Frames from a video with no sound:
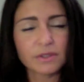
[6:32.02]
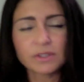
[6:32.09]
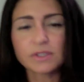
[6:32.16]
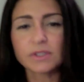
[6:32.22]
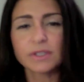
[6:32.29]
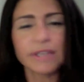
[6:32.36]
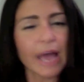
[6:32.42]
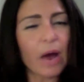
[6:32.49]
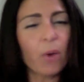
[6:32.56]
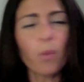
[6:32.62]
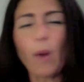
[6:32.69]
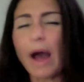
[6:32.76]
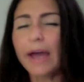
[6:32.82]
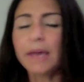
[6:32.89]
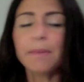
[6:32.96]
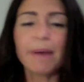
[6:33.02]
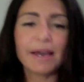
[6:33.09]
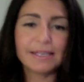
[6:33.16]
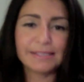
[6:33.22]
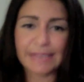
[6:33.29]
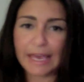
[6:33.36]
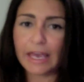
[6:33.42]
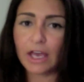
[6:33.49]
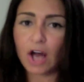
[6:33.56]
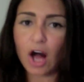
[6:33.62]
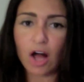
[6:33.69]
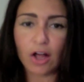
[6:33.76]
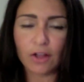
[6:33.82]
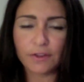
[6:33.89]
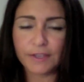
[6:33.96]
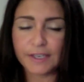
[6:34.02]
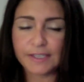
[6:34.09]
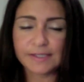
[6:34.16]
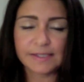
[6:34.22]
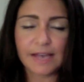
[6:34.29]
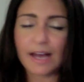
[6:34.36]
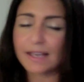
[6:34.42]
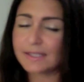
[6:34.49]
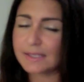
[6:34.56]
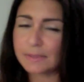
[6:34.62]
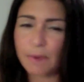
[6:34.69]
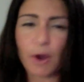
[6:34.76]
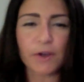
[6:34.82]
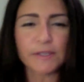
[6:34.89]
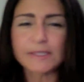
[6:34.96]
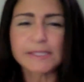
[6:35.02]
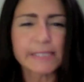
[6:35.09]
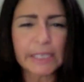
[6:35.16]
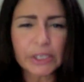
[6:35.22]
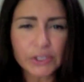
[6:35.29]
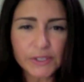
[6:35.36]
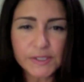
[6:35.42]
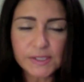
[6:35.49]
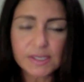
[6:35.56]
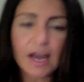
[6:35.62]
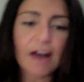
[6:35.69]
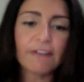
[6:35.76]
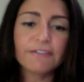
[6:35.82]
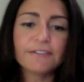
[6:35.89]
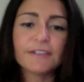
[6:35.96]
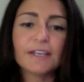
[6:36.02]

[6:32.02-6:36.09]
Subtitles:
Now, why am I saying all this smart and single stuff?